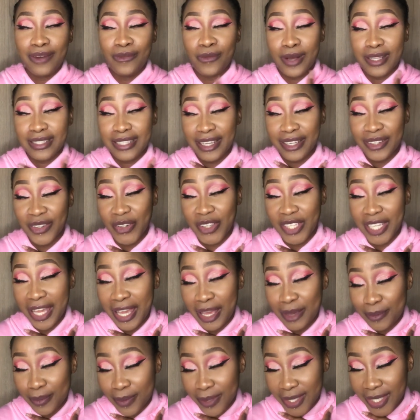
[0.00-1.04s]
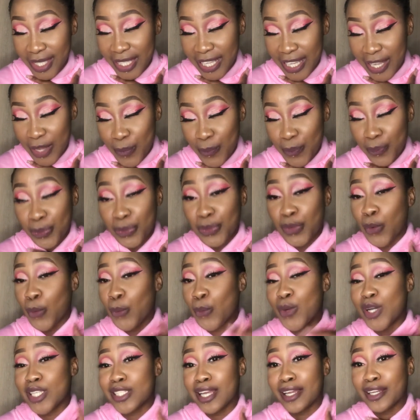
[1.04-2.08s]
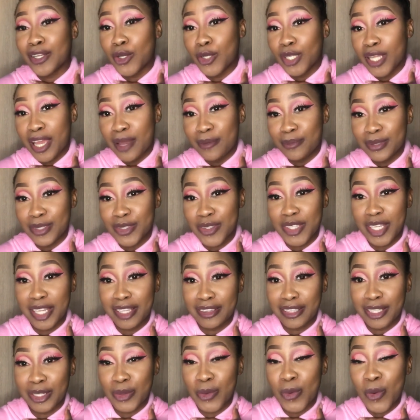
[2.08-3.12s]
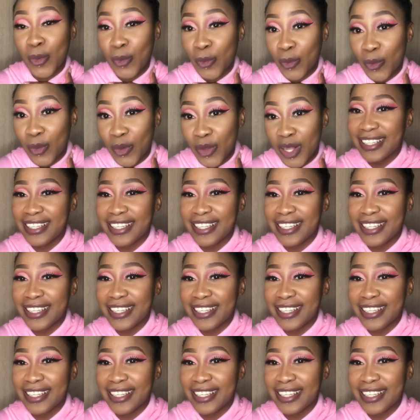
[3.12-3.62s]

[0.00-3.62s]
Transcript: Was I not happy? Was I not happy to get that call?